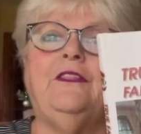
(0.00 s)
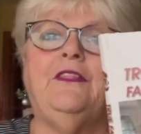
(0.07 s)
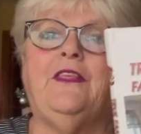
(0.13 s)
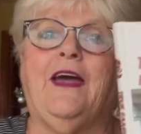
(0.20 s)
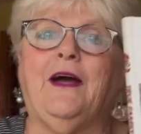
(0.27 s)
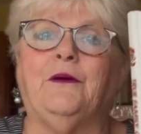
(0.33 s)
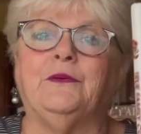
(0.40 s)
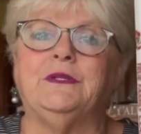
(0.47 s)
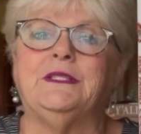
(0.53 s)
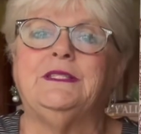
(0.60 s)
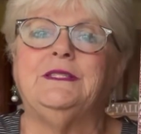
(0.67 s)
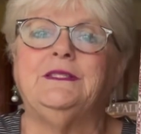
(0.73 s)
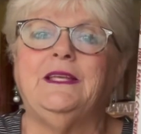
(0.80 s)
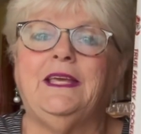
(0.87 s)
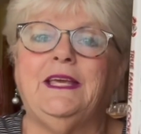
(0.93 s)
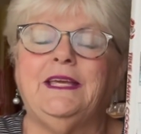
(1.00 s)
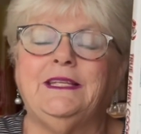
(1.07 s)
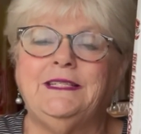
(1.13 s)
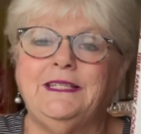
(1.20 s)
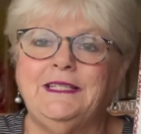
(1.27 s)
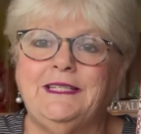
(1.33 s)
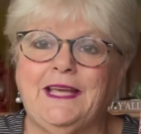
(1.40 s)
that was
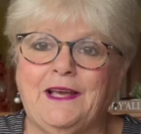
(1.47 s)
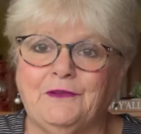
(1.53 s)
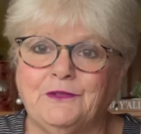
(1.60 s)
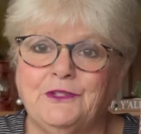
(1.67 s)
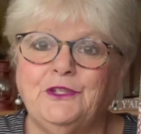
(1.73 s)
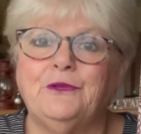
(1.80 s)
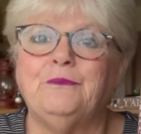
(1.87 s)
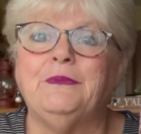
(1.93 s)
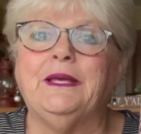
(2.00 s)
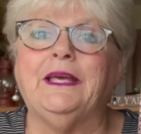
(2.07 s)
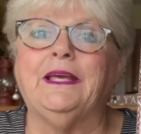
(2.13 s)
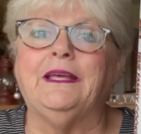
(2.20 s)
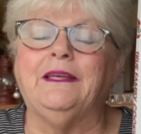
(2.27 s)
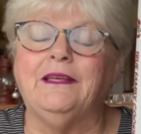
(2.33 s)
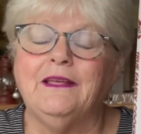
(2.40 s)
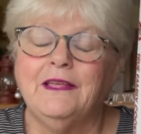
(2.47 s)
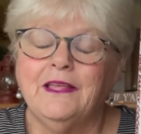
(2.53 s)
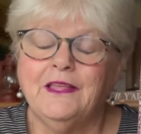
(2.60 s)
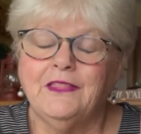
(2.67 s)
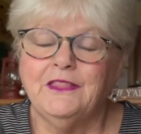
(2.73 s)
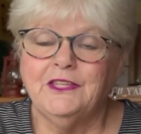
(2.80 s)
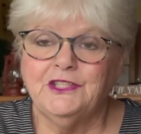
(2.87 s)
handed down to me.
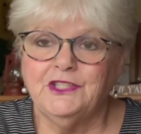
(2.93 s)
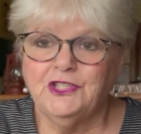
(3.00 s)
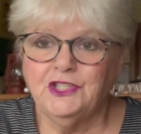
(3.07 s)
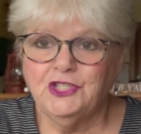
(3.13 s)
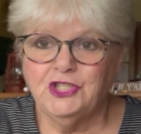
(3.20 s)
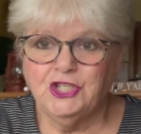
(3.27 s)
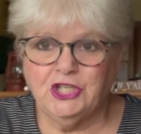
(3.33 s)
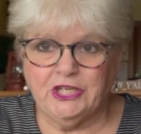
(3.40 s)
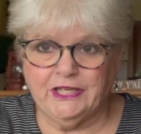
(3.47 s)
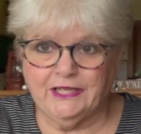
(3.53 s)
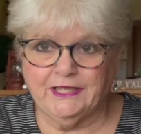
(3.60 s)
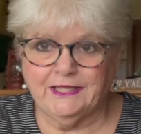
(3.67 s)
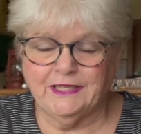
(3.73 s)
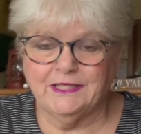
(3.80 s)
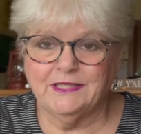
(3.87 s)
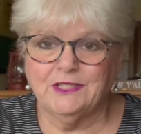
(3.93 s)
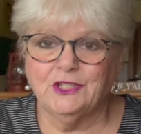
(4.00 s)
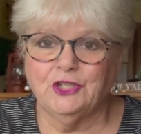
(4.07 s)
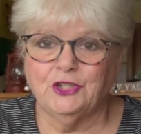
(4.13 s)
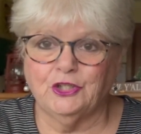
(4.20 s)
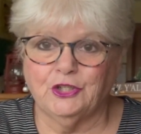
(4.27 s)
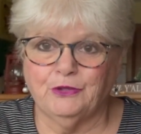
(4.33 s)
This is Janet's
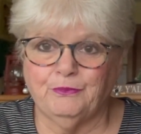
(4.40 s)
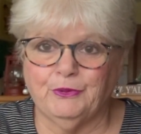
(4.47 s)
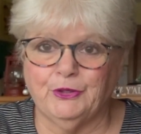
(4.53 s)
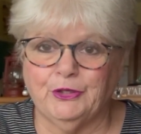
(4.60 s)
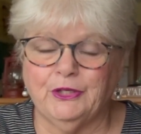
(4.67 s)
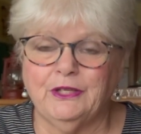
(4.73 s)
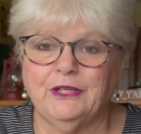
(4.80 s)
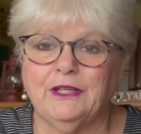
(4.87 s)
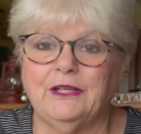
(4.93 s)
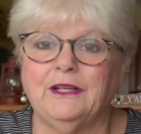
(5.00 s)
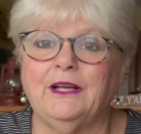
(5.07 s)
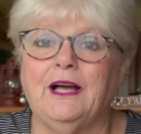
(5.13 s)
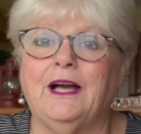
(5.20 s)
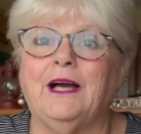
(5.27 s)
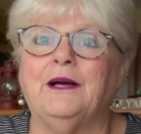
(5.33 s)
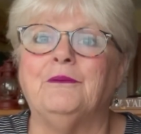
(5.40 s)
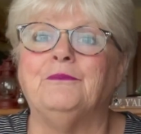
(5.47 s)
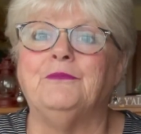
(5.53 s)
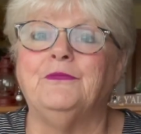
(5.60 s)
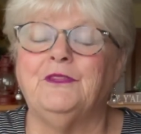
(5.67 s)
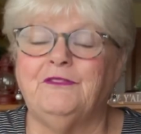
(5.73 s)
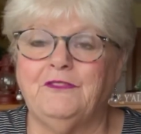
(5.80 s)
cookbook,
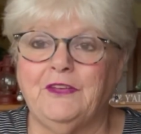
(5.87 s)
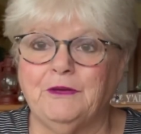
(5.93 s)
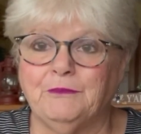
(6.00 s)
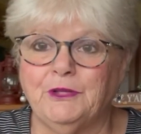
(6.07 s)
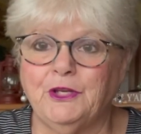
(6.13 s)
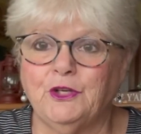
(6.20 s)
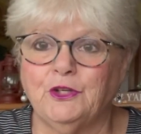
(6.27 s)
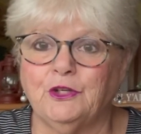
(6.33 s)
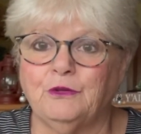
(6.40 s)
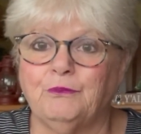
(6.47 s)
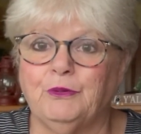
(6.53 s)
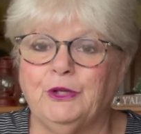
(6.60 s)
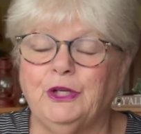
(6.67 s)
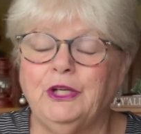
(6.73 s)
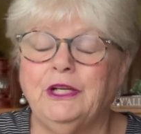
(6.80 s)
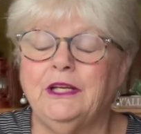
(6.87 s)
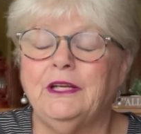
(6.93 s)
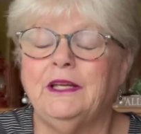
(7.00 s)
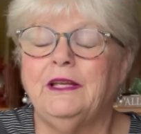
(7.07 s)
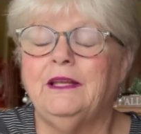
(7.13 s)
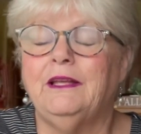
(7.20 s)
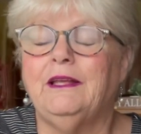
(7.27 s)
um, family cookbook,
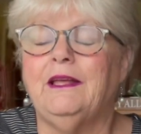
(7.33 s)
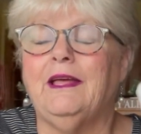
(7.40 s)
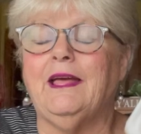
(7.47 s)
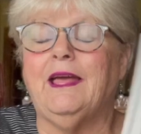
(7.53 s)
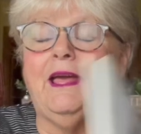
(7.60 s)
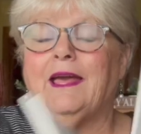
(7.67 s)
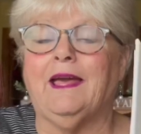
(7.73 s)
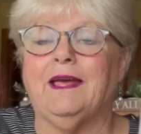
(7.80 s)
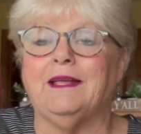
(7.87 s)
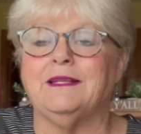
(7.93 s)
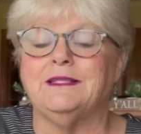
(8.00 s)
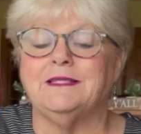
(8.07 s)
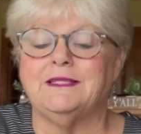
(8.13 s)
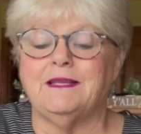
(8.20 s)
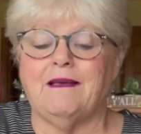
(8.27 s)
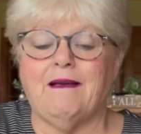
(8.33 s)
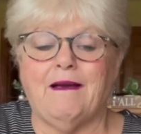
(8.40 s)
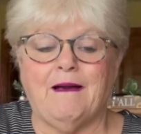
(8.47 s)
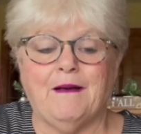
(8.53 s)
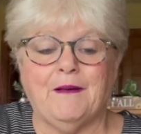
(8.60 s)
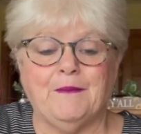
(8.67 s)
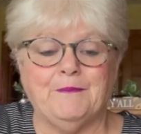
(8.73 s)
and
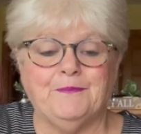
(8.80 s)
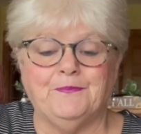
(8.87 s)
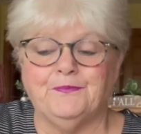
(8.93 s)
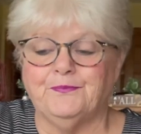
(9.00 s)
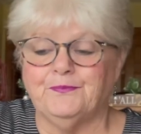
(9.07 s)
um,